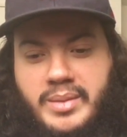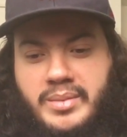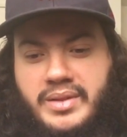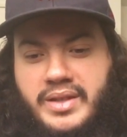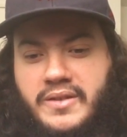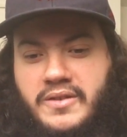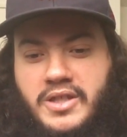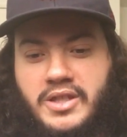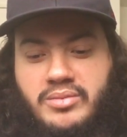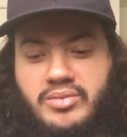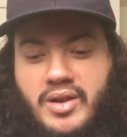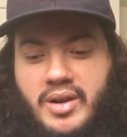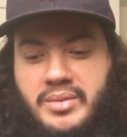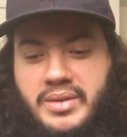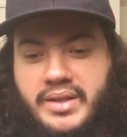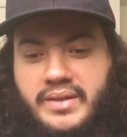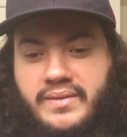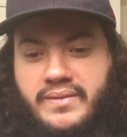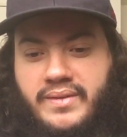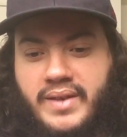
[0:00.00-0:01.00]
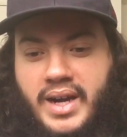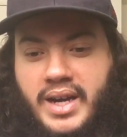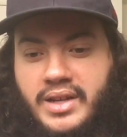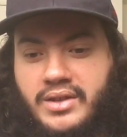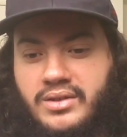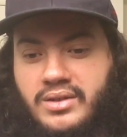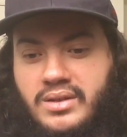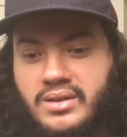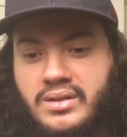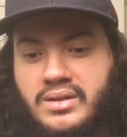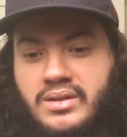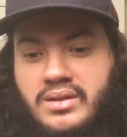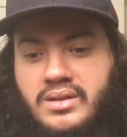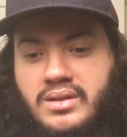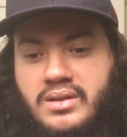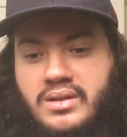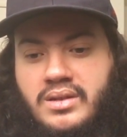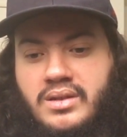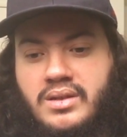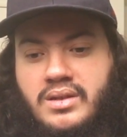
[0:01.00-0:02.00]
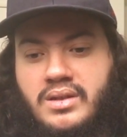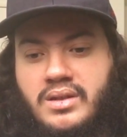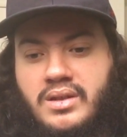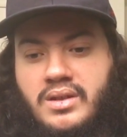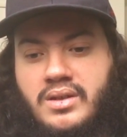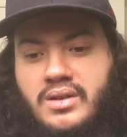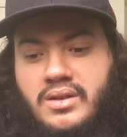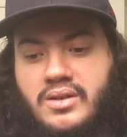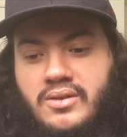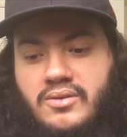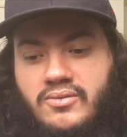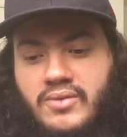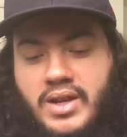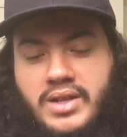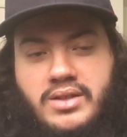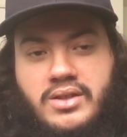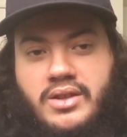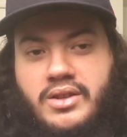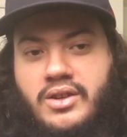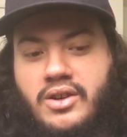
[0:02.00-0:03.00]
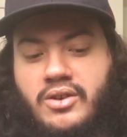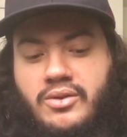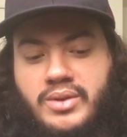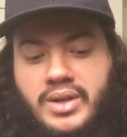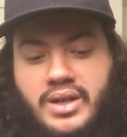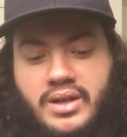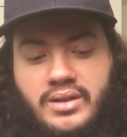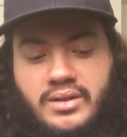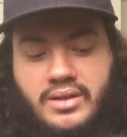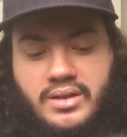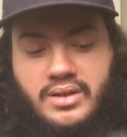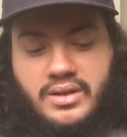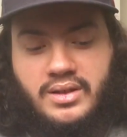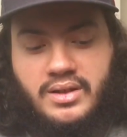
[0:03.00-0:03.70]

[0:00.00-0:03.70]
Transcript: I believe she's probably the final wrestler to go in.